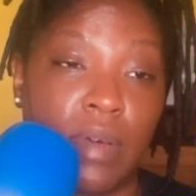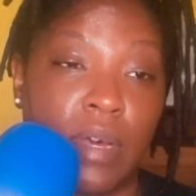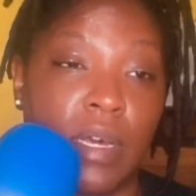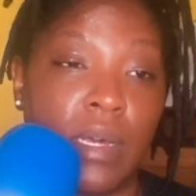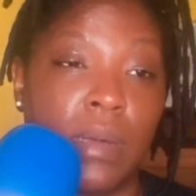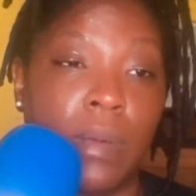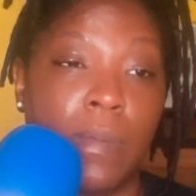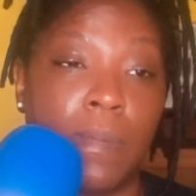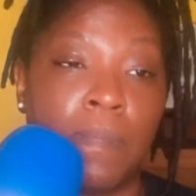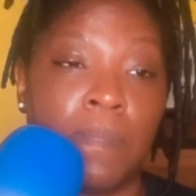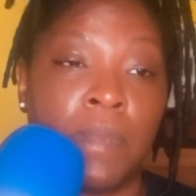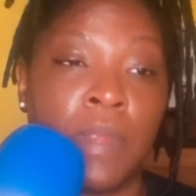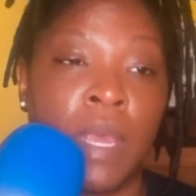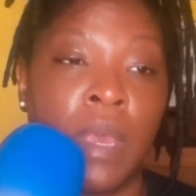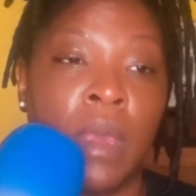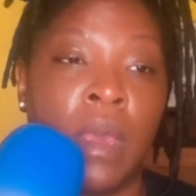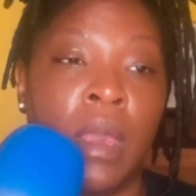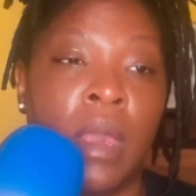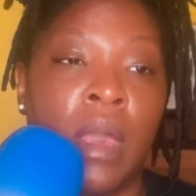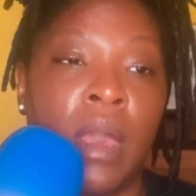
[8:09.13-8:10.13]
I
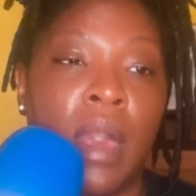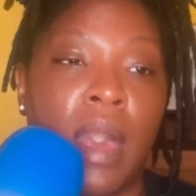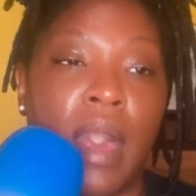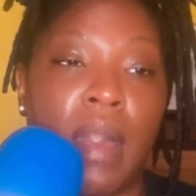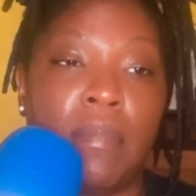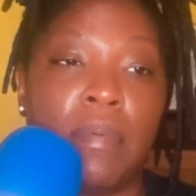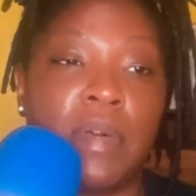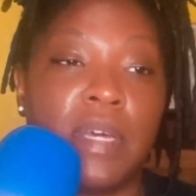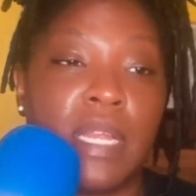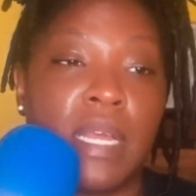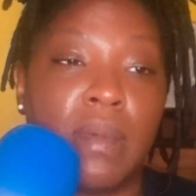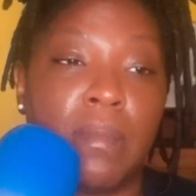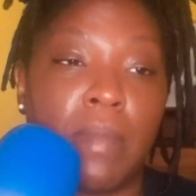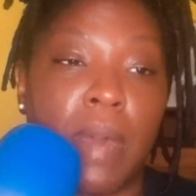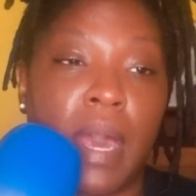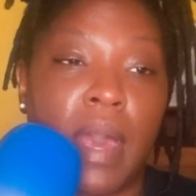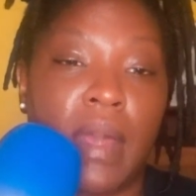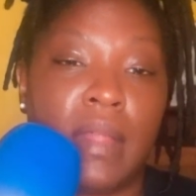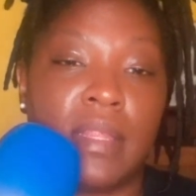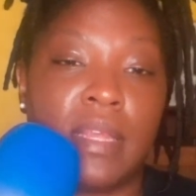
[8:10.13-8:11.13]
put in
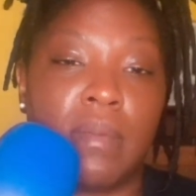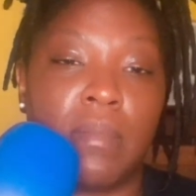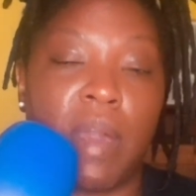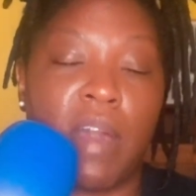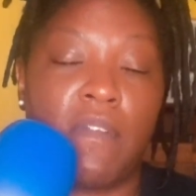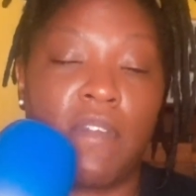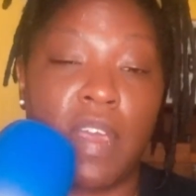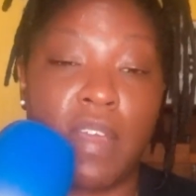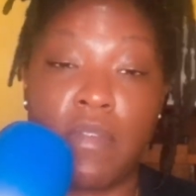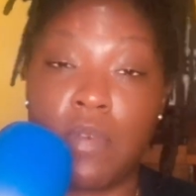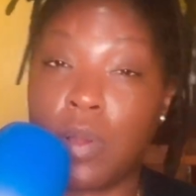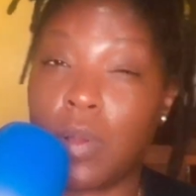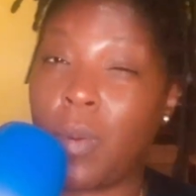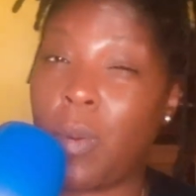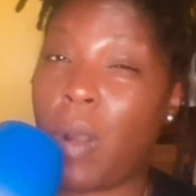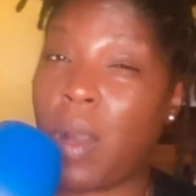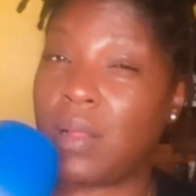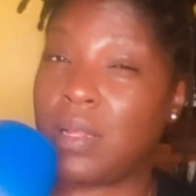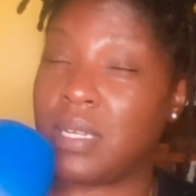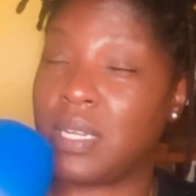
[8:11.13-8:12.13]
mind that my favorite
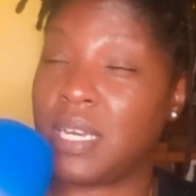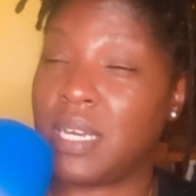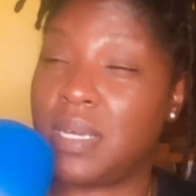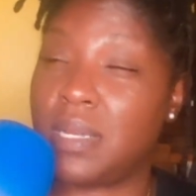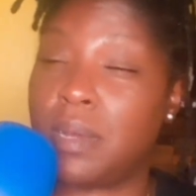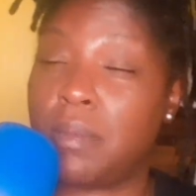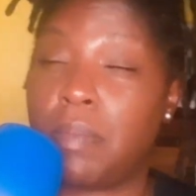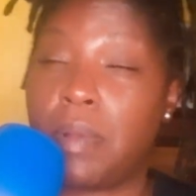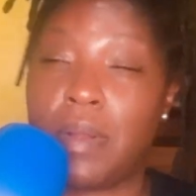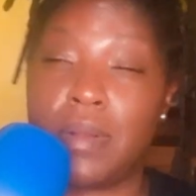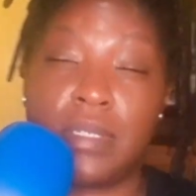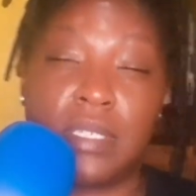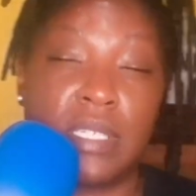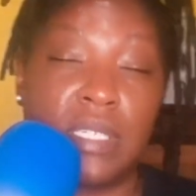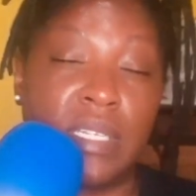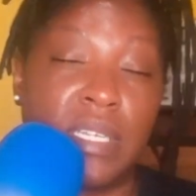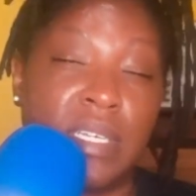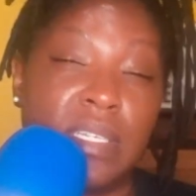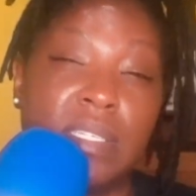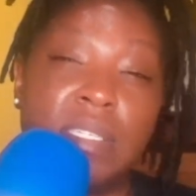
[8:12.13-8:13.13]
quality in a
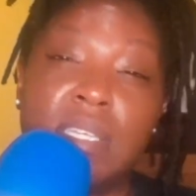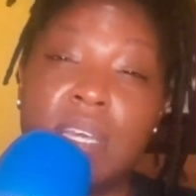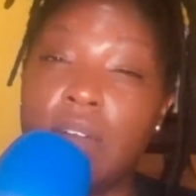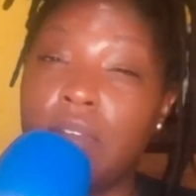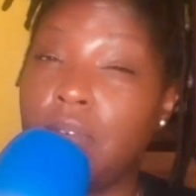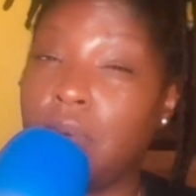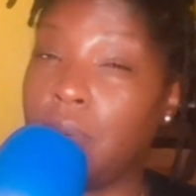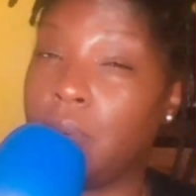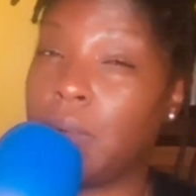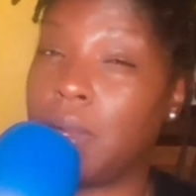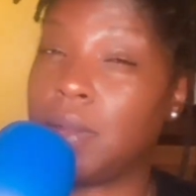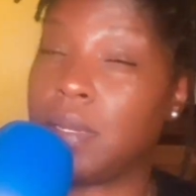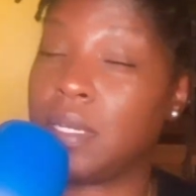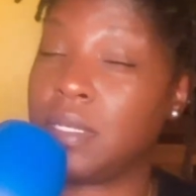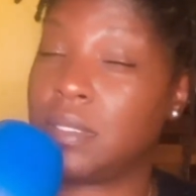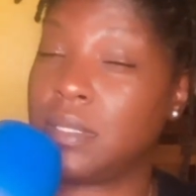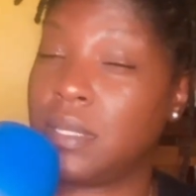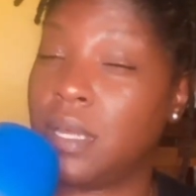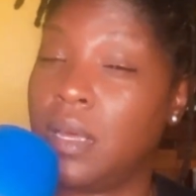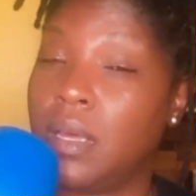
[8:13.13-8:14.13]
person is
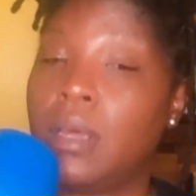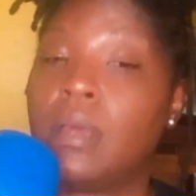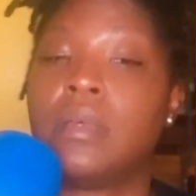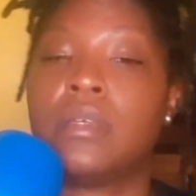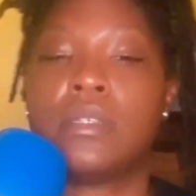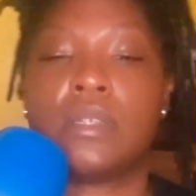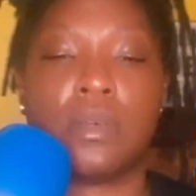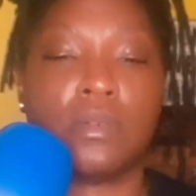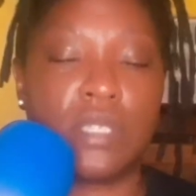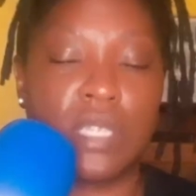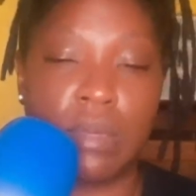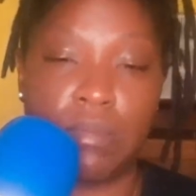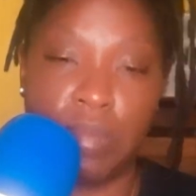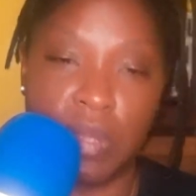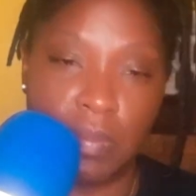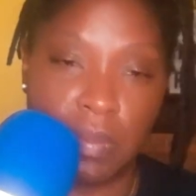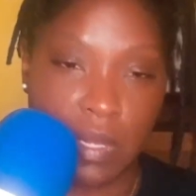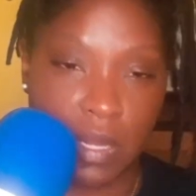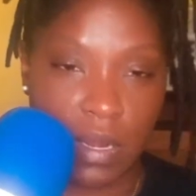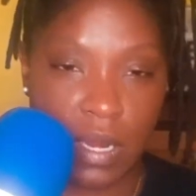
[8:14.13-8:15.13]
self-awareness. So some
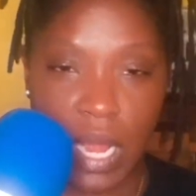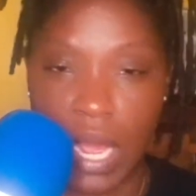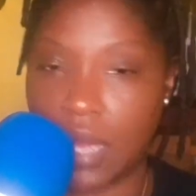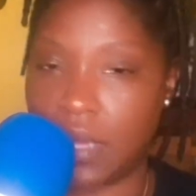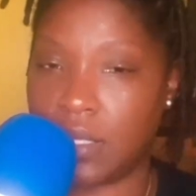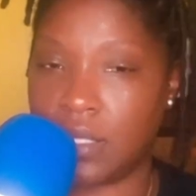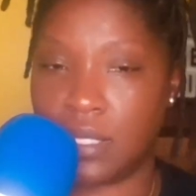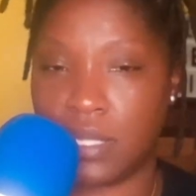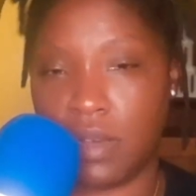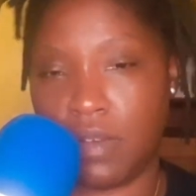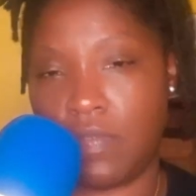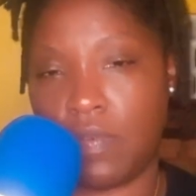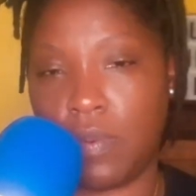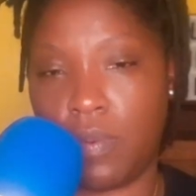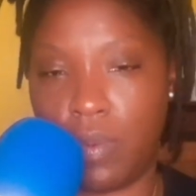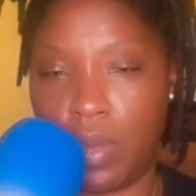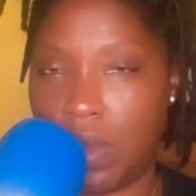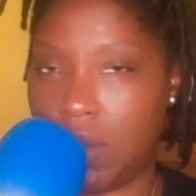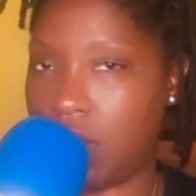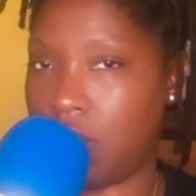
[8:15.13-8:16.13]
people are not
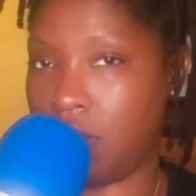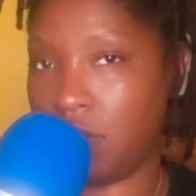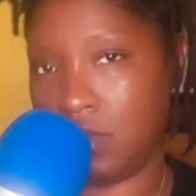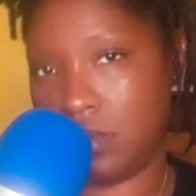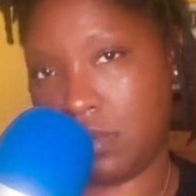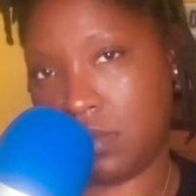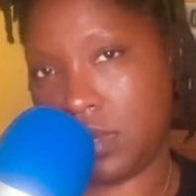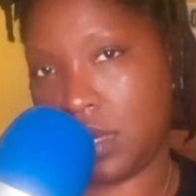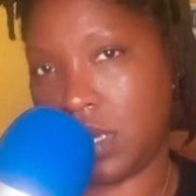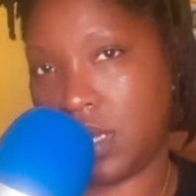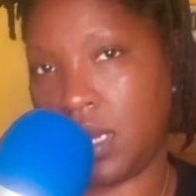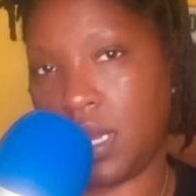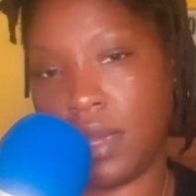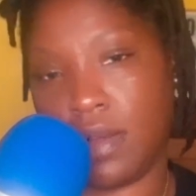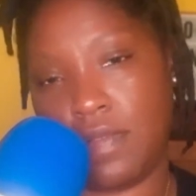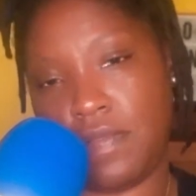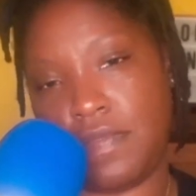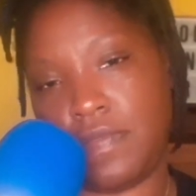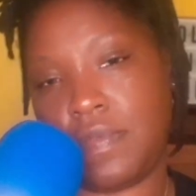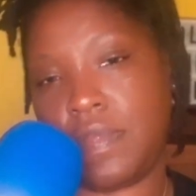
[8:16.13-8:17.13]
self-aware
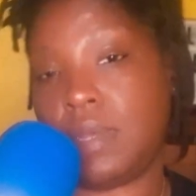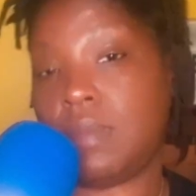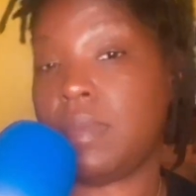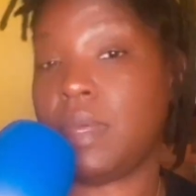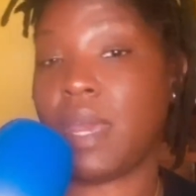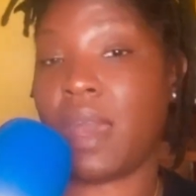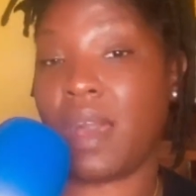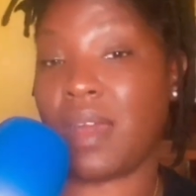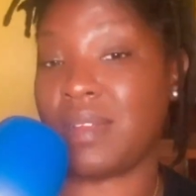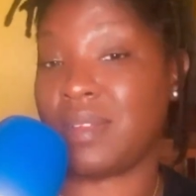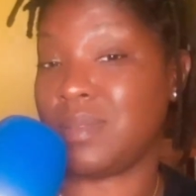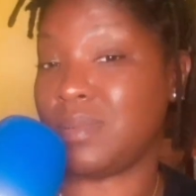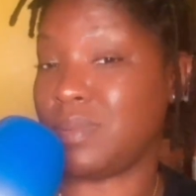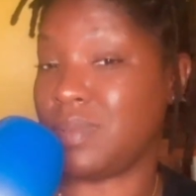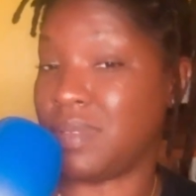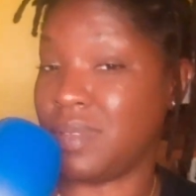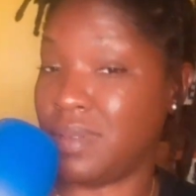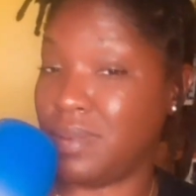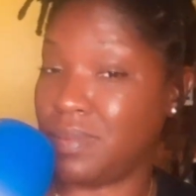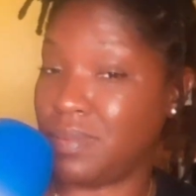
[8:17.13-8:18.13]
enough, to be honest
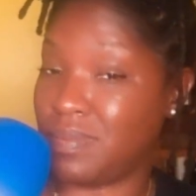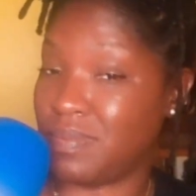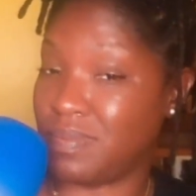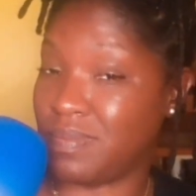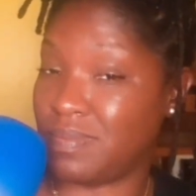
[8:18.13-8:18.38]
with you.